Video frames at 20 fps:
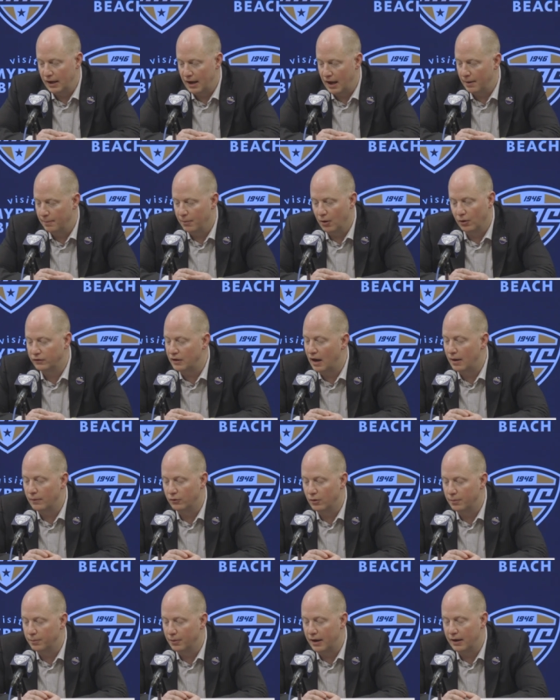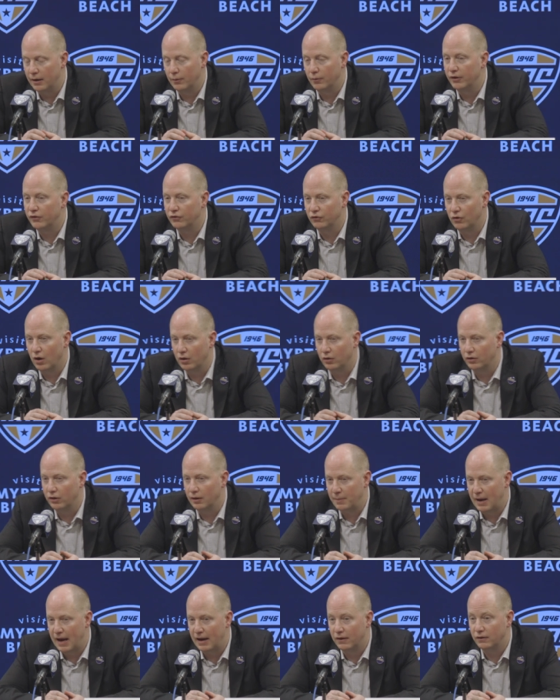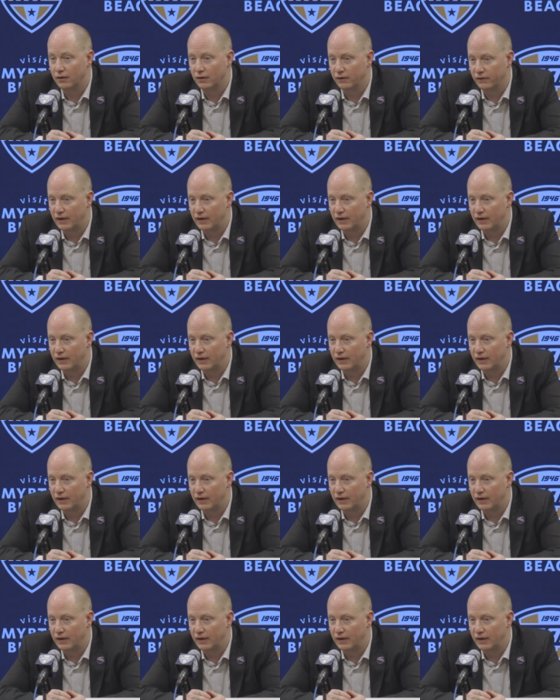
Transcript: And both times we played them, we struggled about the